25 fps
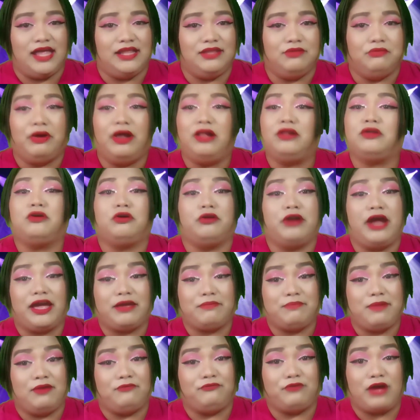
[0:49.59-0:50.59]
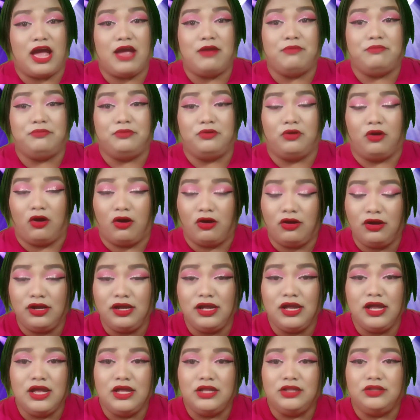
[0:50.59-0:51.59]
Well, correct me if I'm wrong,
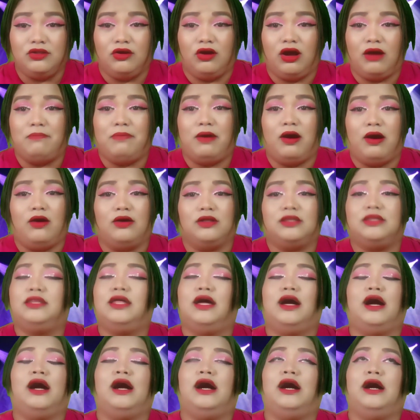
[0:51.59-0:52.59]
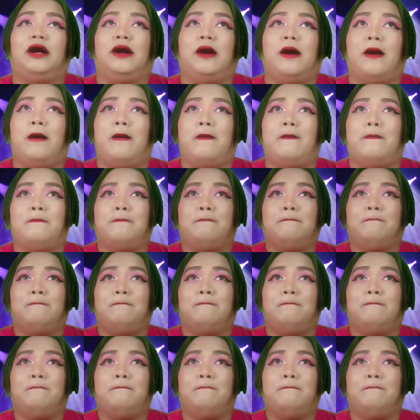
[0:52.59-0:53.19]
no, about the